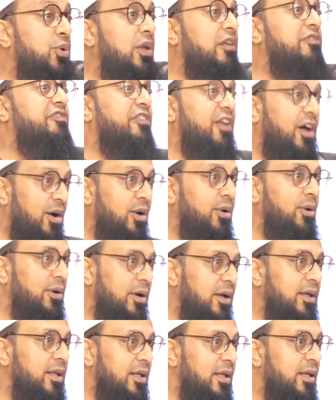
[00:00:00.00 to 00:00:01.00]
will flow.
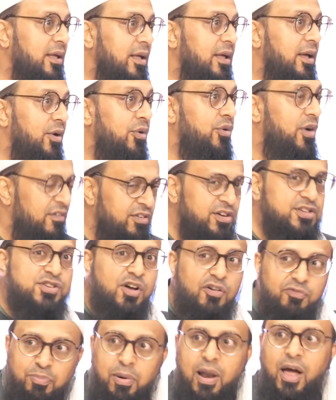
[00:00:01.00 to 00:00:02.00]
Rivers
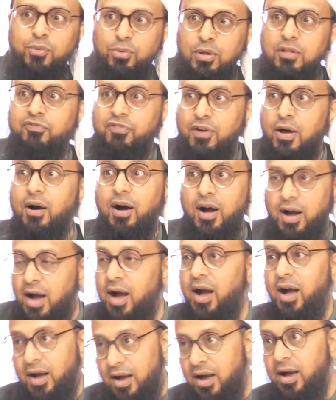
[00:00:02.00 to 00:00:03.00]
of blood will flow.
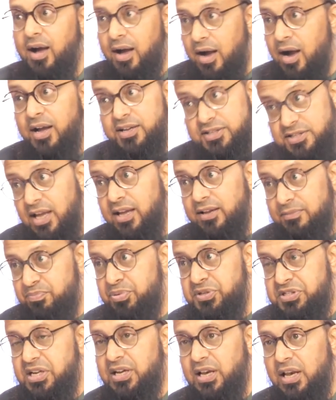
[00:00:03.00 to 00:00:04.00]
I take
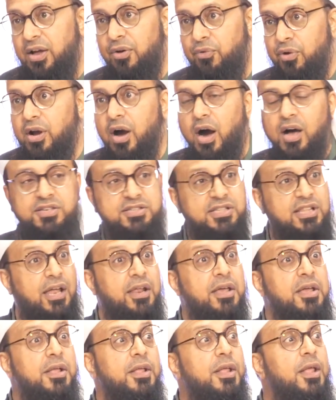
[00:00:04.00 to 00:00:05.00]
particular regard to
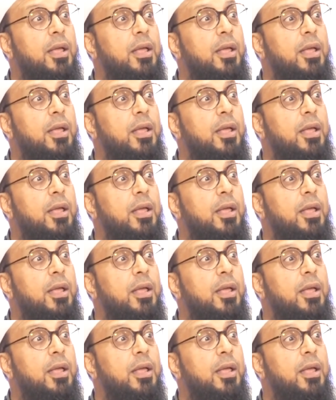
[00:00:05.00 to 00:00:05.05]
that.